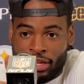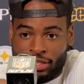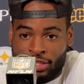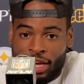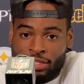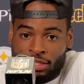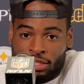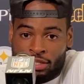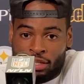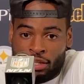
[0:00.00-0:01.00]
The stat sheet
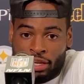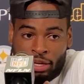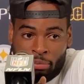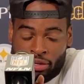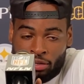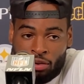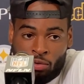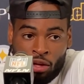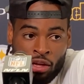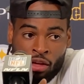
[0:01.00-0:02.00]
doesn't look like it, but you know,
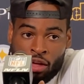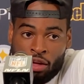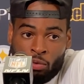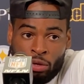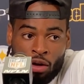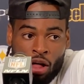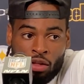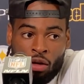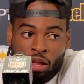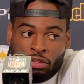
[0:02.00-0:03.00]

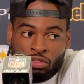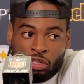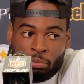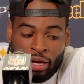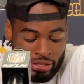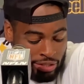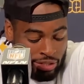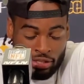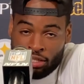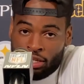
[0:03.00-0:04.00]
all us running backs,
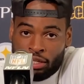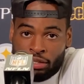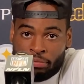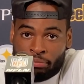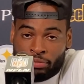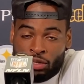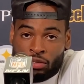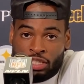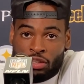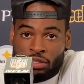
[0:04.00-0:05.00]
you
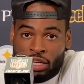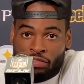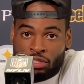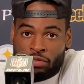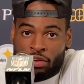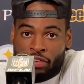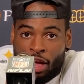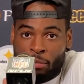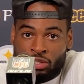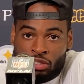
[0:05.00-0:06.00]
know, tell the difference of
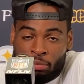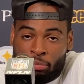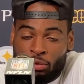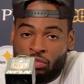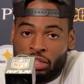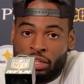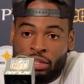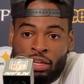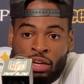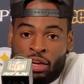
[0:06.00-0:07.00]
how much they're improving,
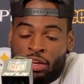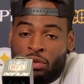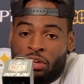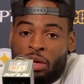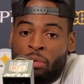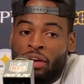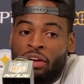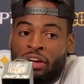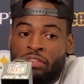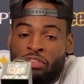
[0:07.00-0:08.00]
and you know, to come out
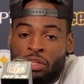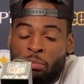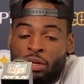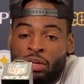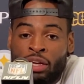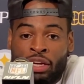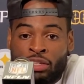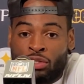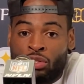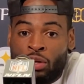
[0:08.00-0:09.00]
here and for them
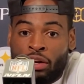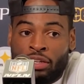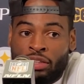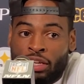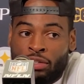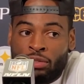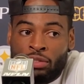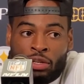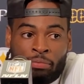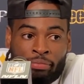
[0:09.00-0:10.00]
to do how good they do,
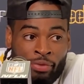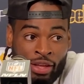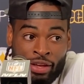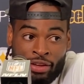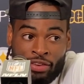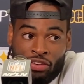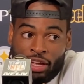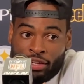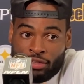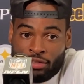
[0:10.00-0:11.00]
you know, I feel like,